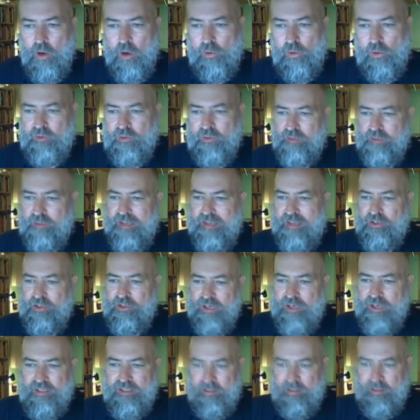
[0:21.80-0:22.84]
with
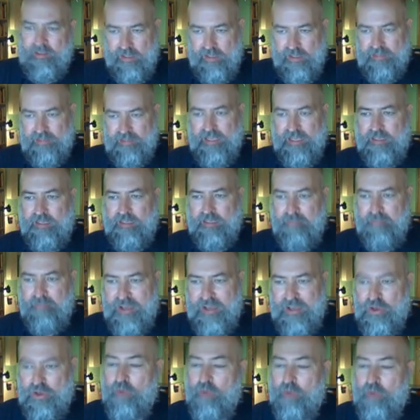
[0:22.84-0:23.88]
metrics, instead measure
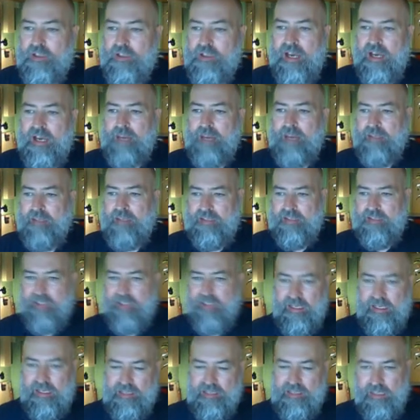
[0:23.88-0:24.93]
over time and detect
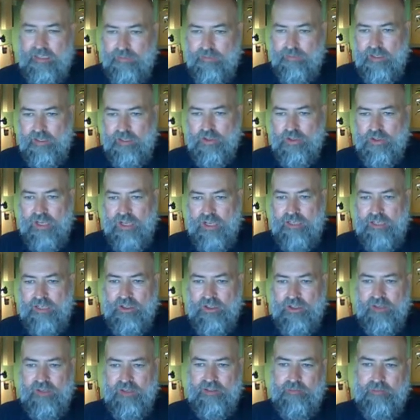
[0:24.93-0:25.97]
significant
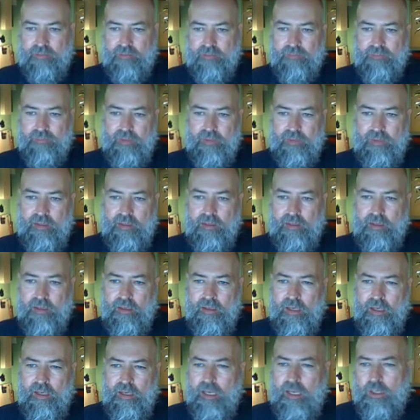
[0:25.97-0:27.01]
changes.
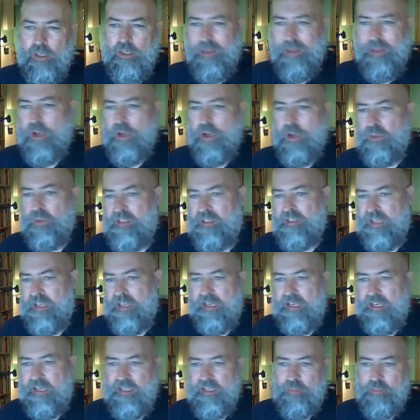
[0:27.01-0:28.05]
You might notice that in a
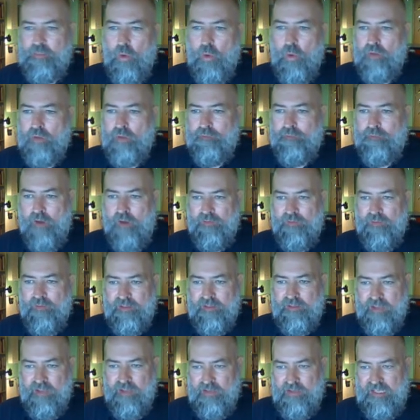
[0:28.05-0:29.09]
smaller font
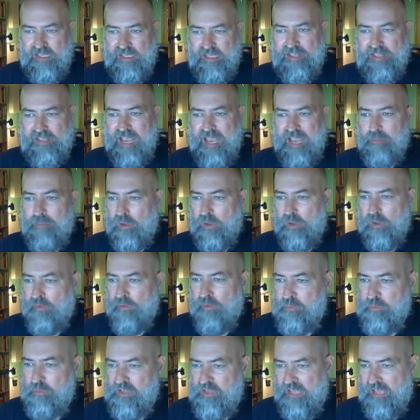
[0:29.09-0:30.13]
there is an example of a
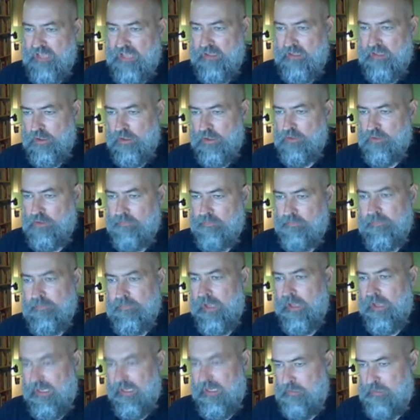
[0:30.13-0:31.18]
percentage,
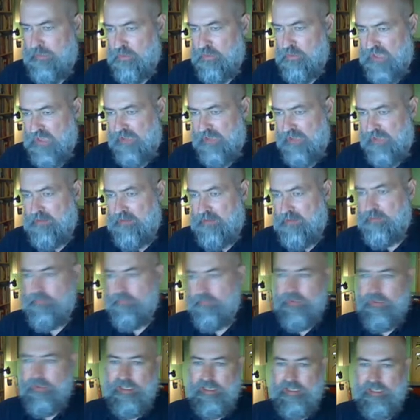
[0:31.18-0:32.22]
80%.
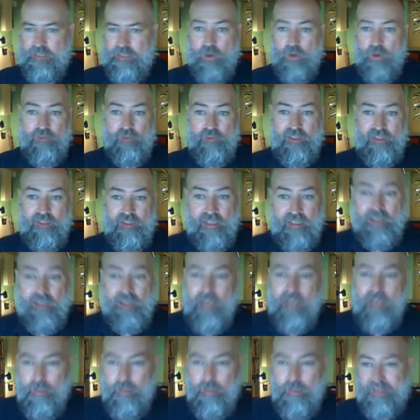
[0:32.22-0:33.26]
It is one of the
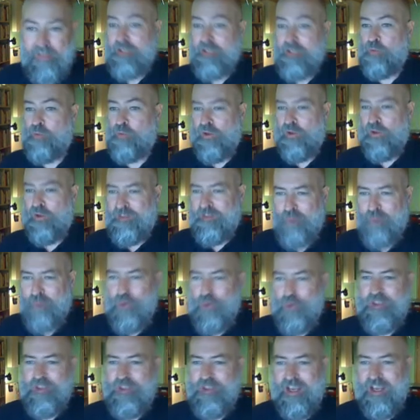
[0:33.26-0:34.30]
business world's most
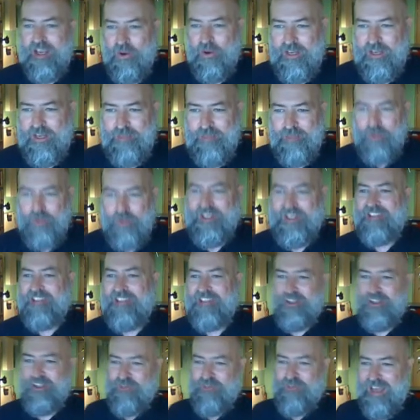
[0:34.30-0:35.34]
iconic
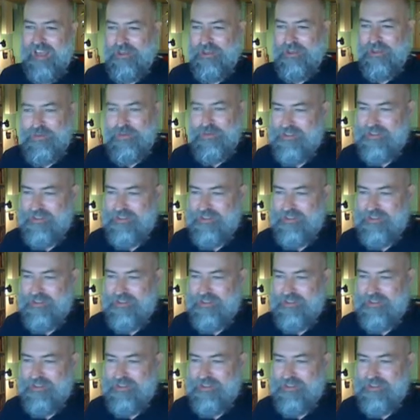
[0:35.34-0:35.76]
percentage values.